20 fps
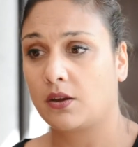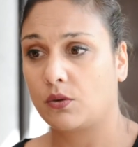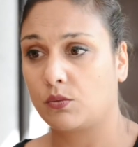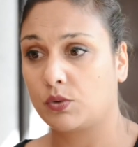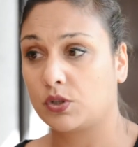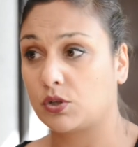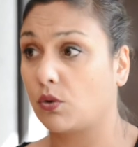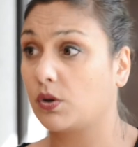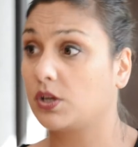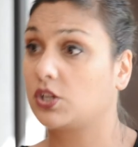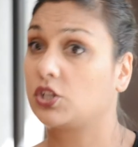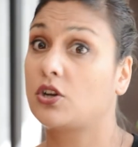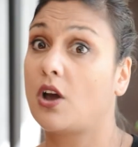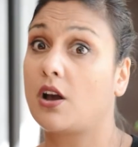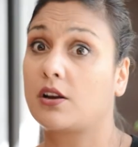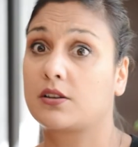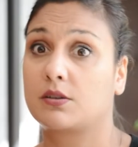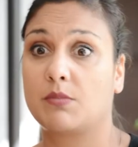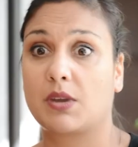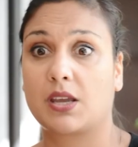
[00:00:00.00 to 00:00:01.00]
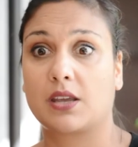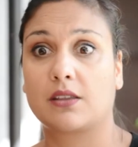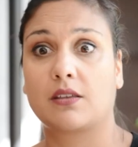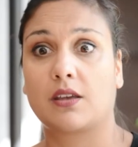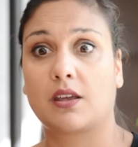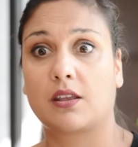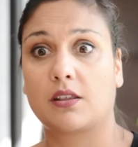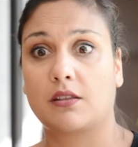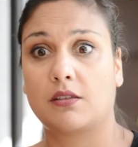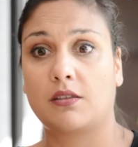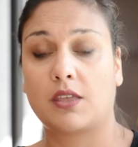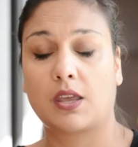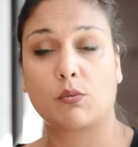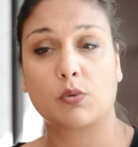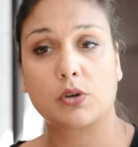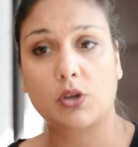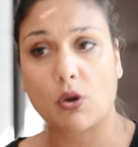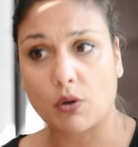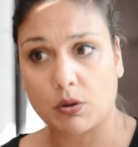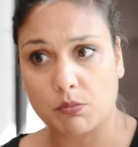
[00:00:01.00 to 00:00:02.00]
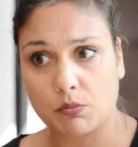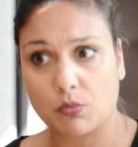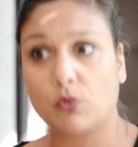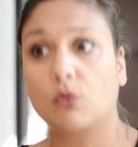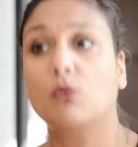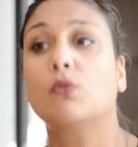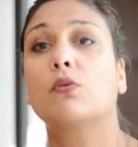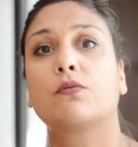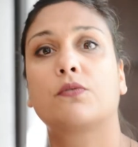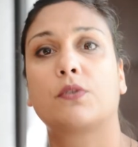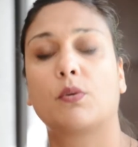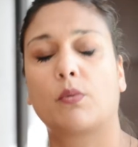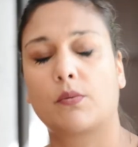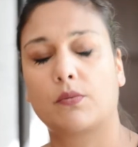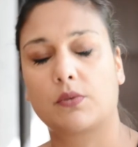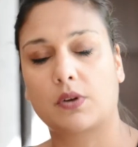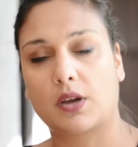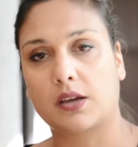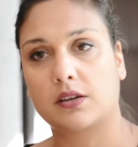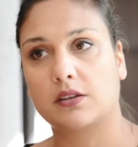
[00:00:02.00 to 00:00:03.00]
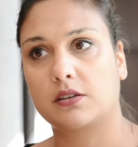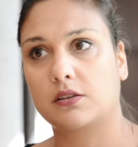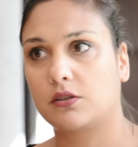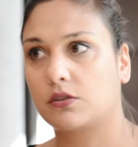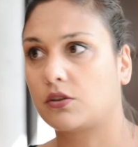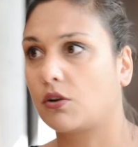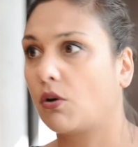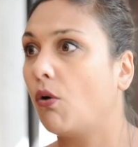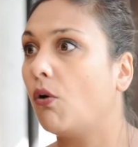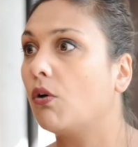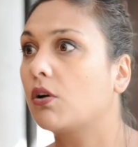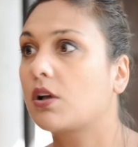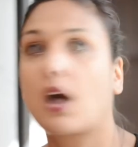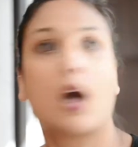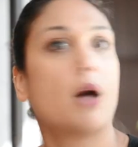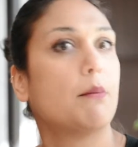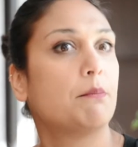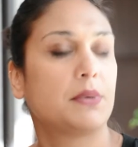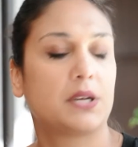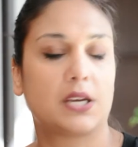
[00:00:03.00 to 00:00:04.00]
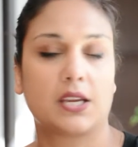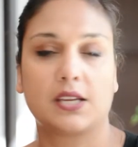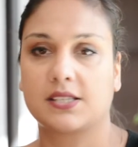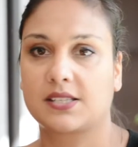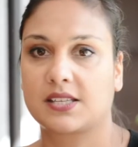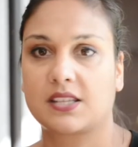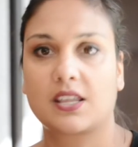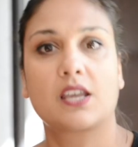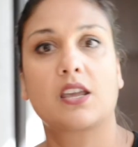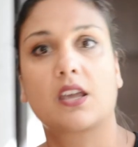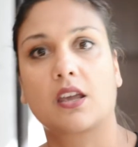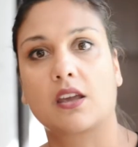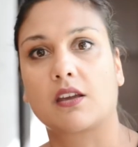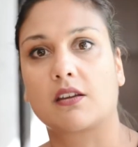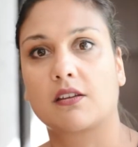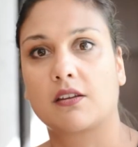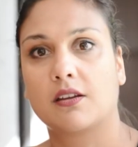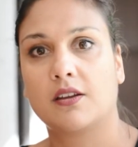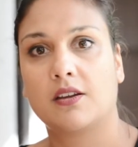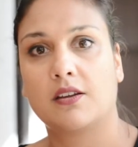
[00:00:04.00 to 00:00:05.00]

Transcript: which always shocked me that they would go and move the, uh, their whole company's thinking